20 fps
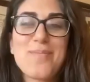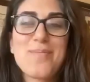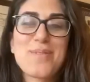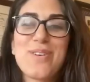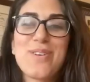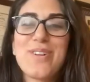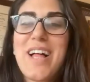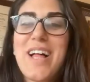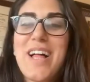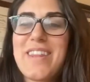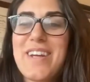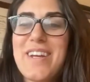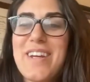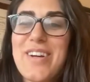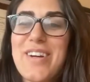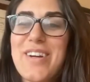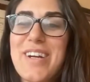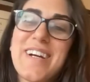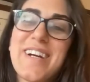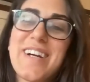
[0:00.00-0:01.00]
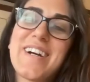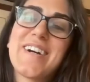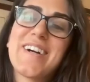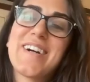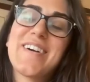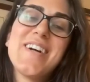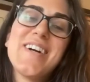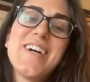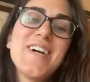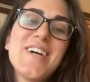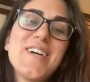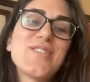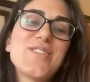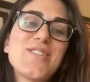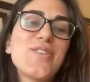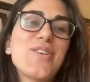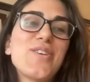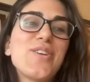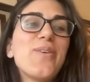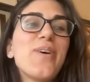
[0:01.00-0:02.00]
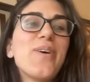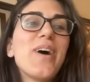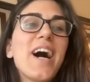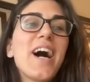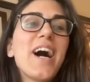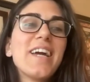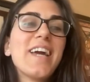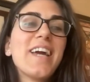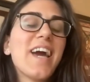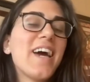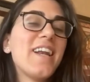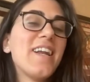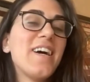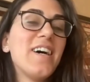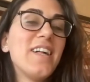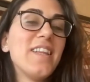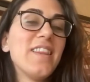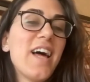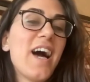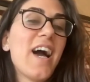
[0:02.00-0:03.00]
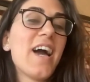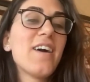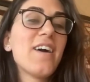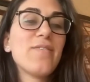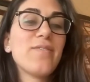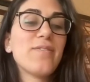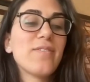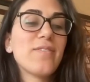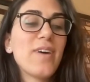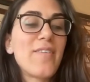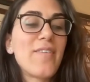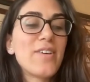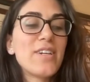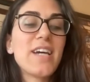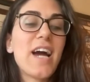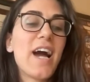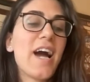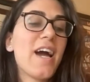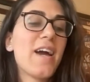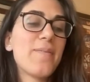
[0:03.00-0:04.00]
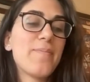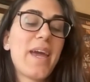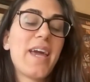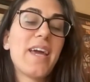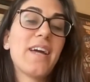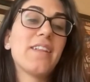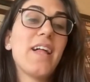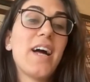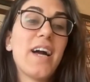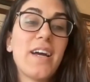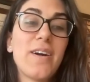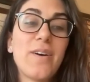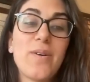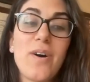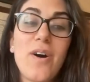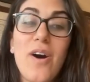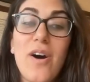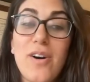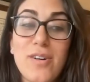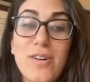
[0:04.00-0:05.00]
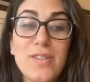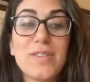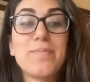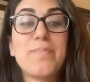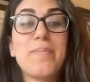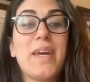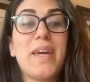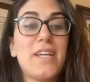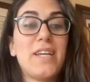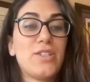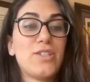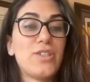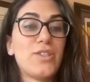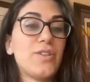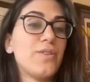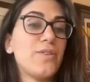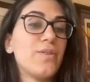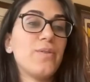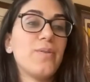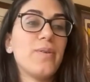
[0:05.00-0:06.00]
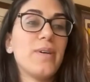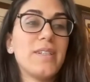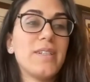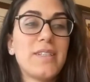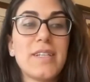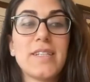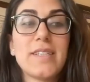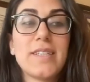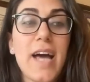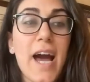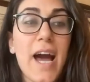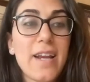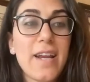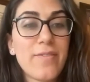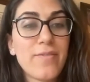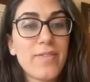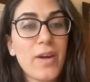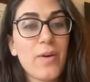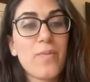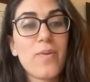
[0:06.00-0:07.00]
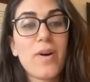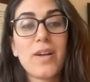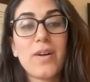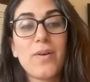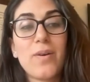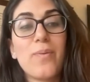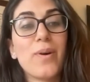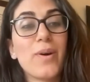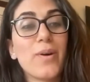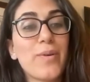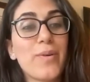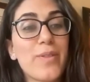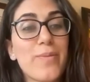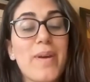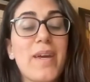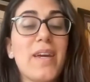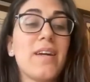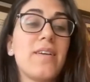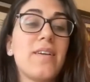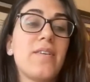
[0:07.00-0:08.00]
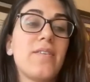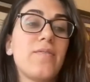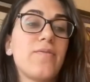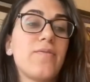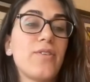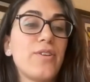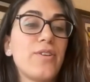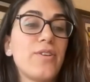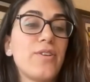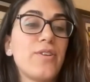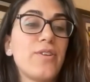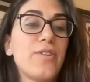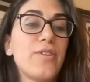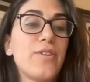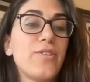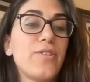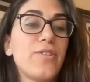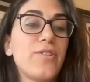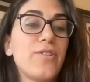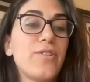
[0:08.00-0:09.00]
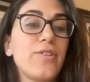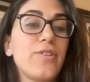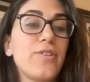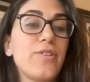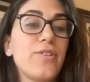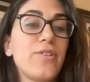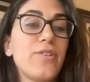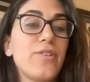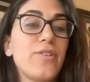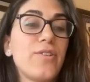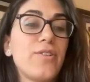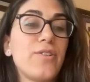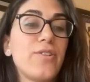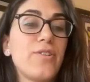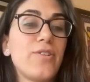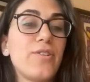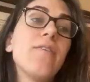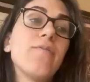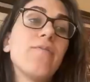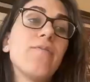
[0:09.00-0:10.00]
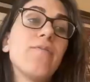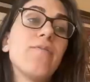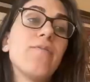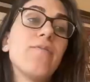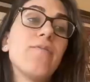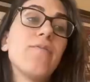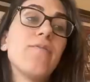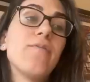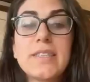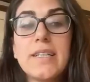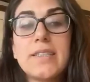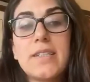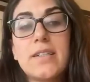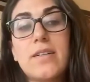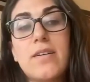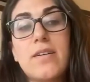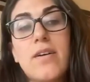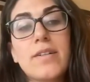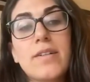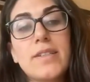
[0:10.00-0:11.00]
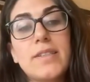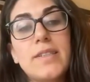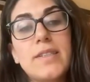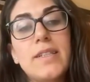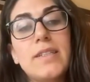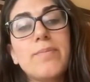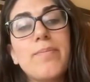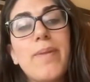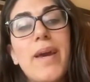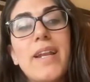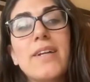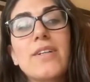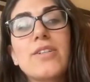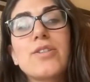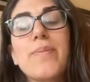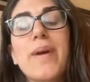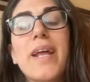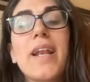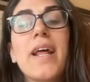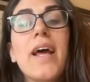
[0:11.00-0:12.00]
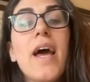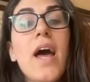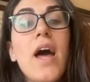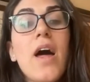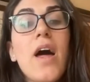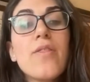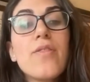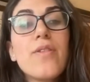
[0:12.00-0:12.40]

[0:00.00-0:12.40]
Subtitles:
I'm so glad that you're here. So, I have every time a client calls me to decide if they want to work with me for nutrition counseling or heart disease and heart disease management,